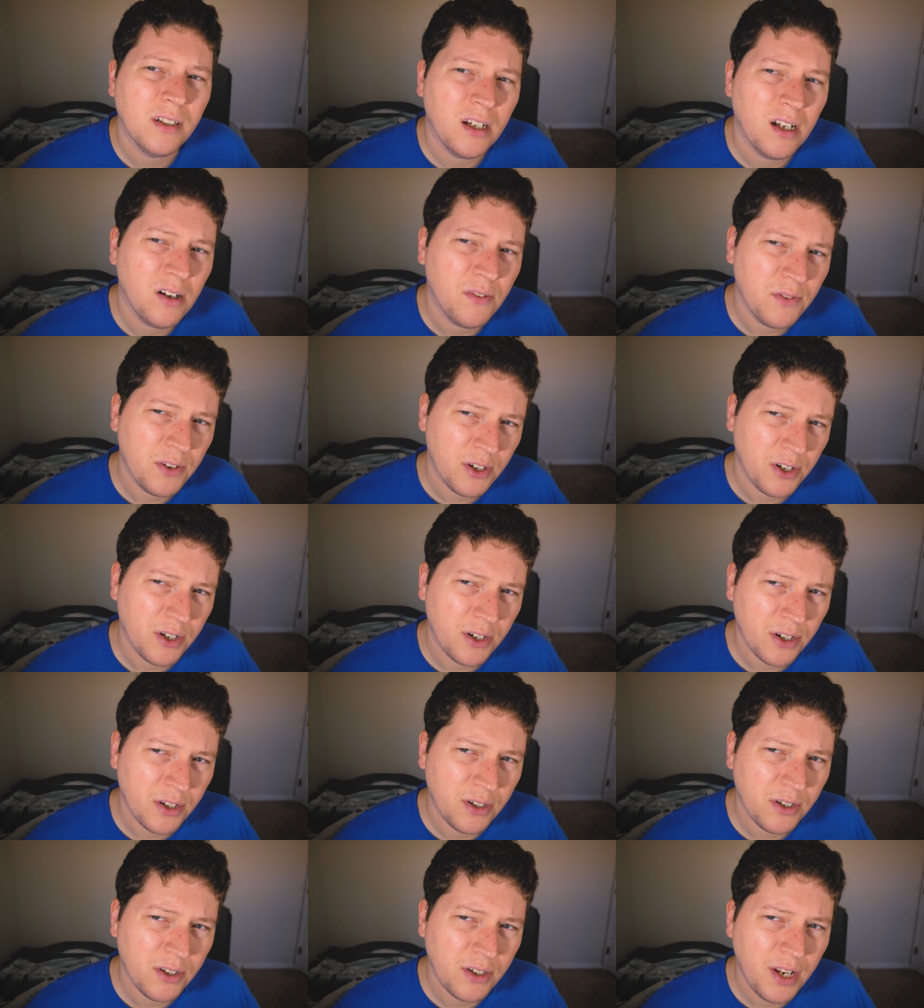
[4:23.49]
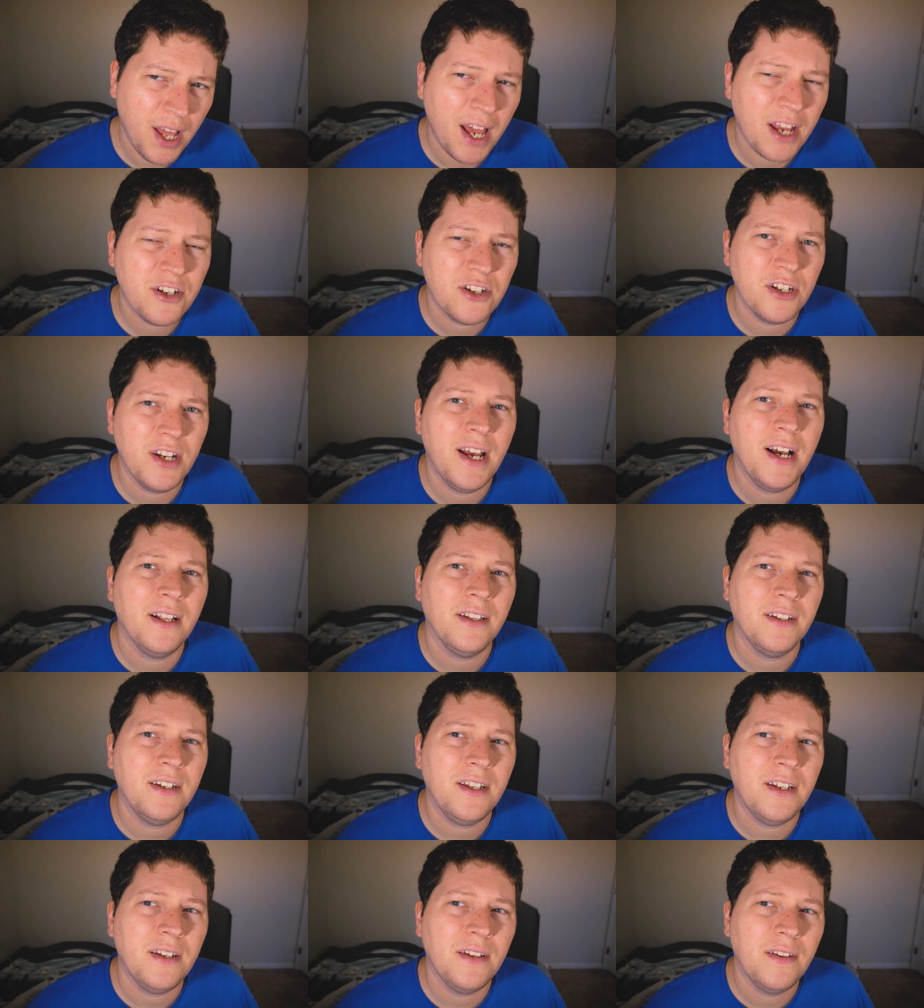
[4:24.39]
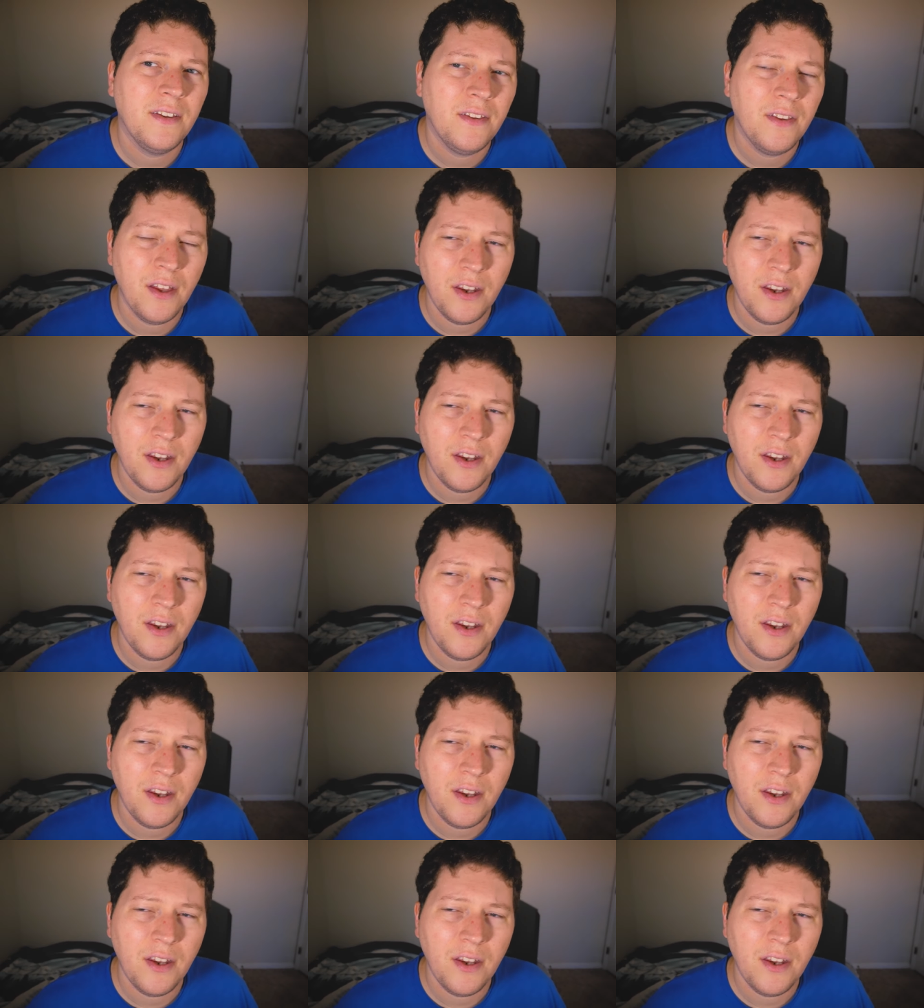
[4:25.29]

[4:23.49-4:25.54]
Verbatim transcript: of your nationality